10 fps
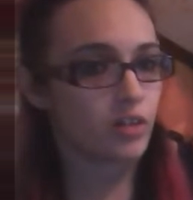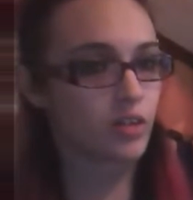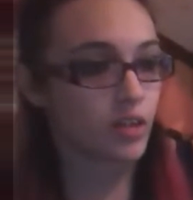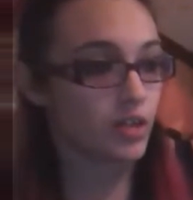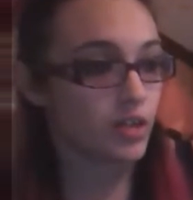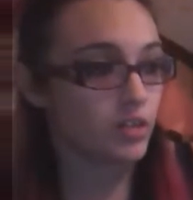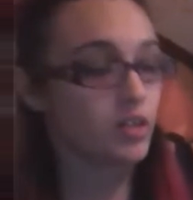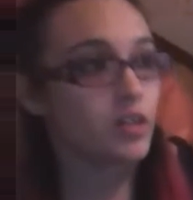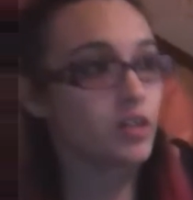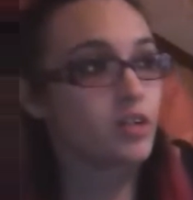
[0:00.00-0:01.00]
And
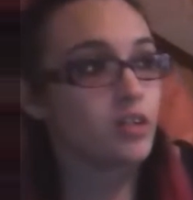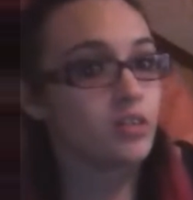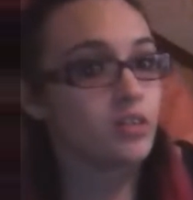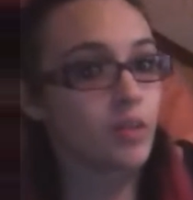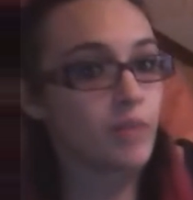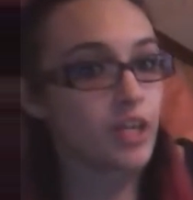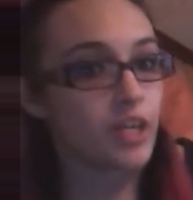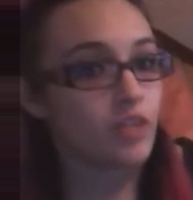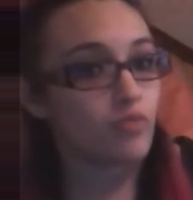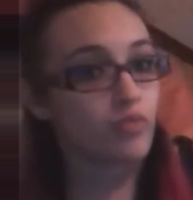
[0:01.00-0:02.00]

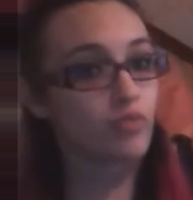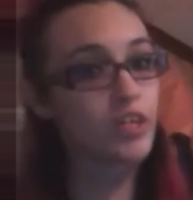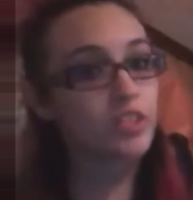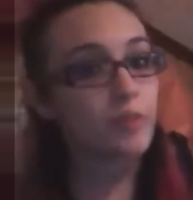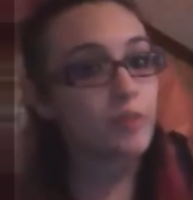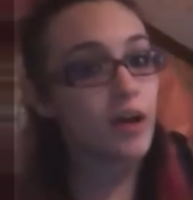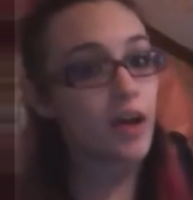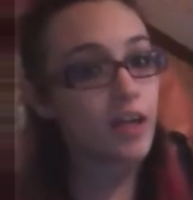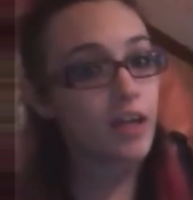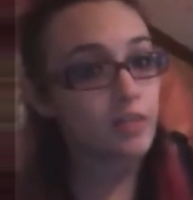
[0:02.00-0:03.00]
somebody reached
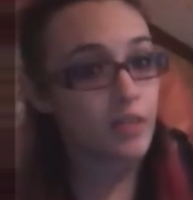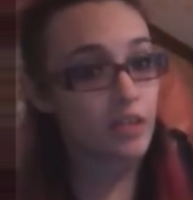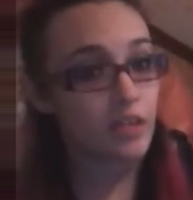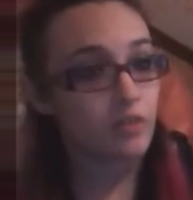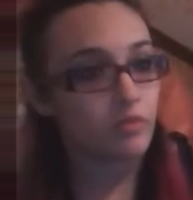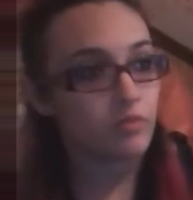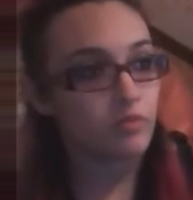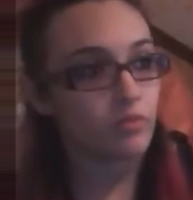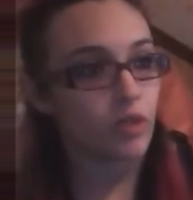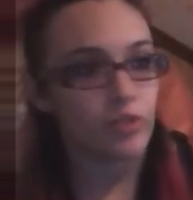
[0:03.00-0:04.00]
behind me,
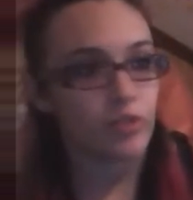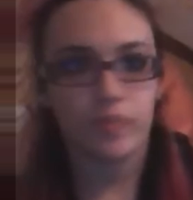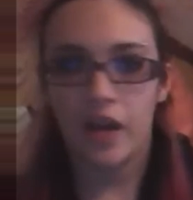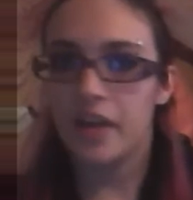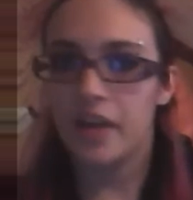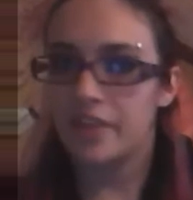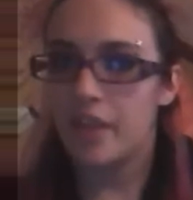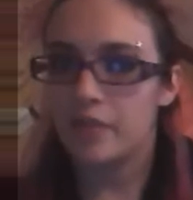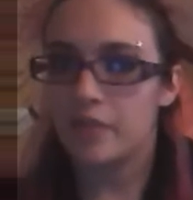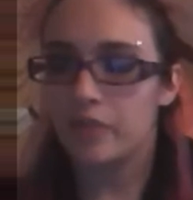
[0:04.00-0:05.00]
well, reached behind
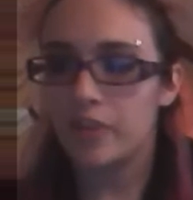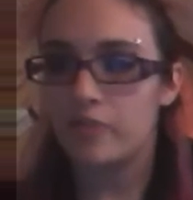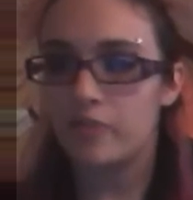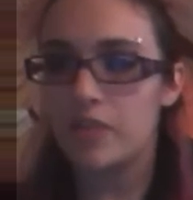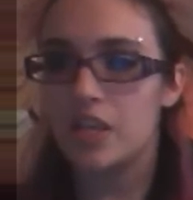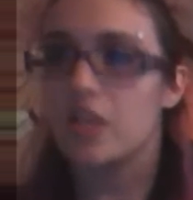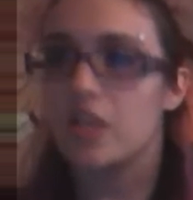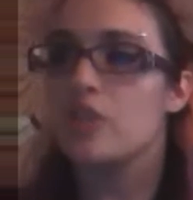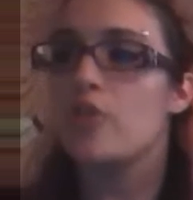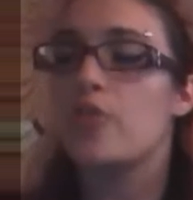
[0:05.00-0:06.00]
them, in front of me,
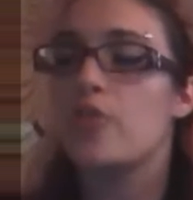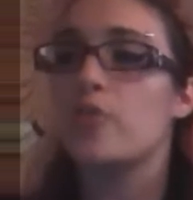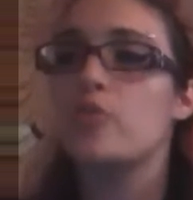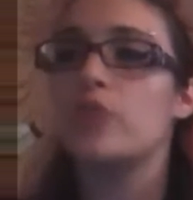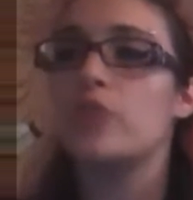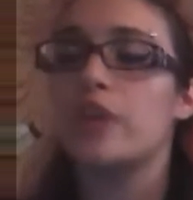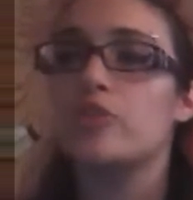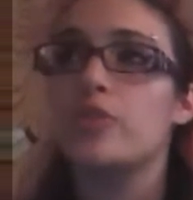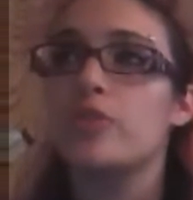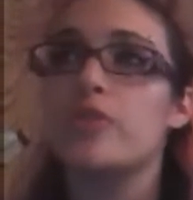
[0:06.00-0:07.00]
through like
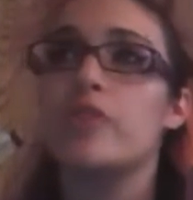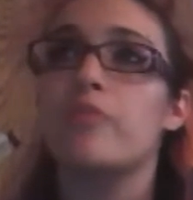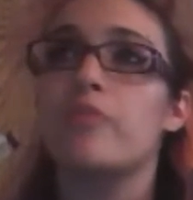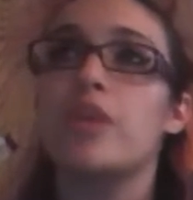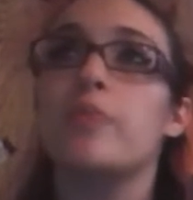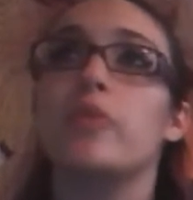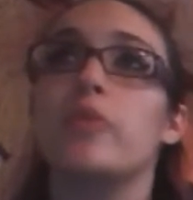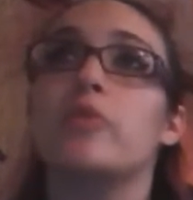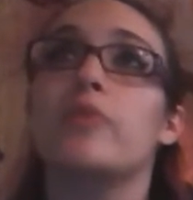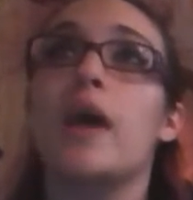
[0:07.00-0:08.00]
2 or 3 different
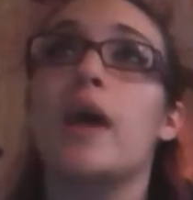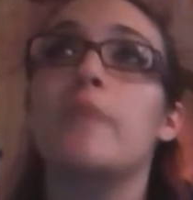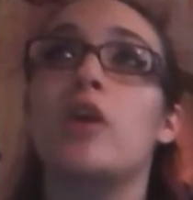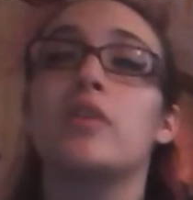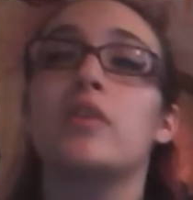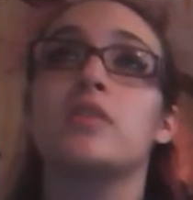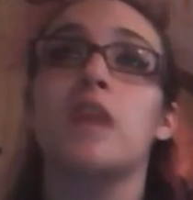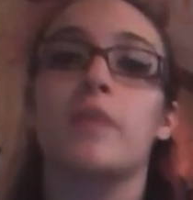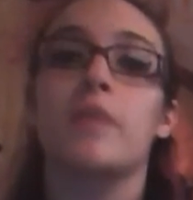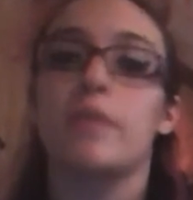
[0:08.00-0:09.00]
people, grabbed onto the
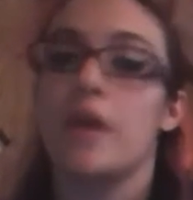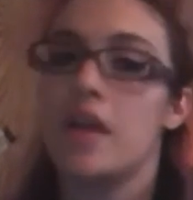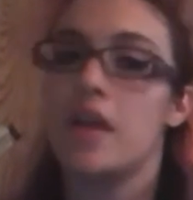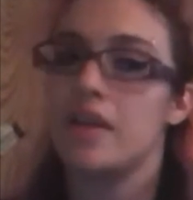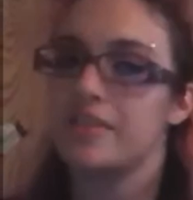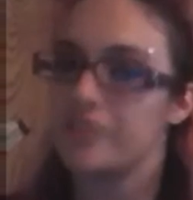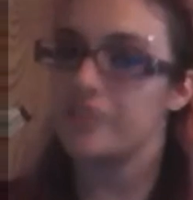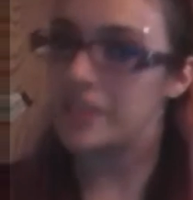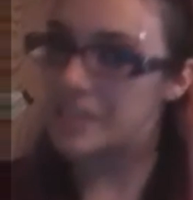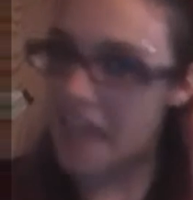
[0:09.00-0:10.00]
side of my pig and
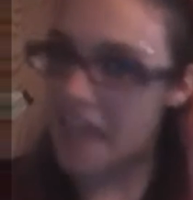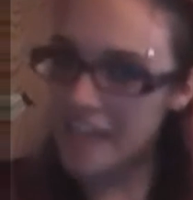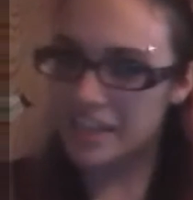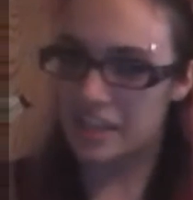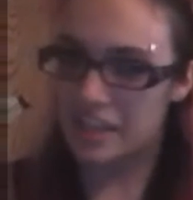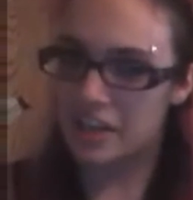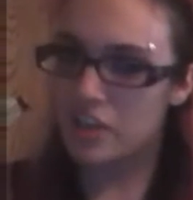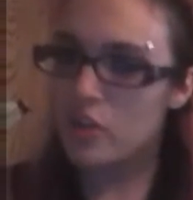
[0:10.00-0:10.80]
started yanking it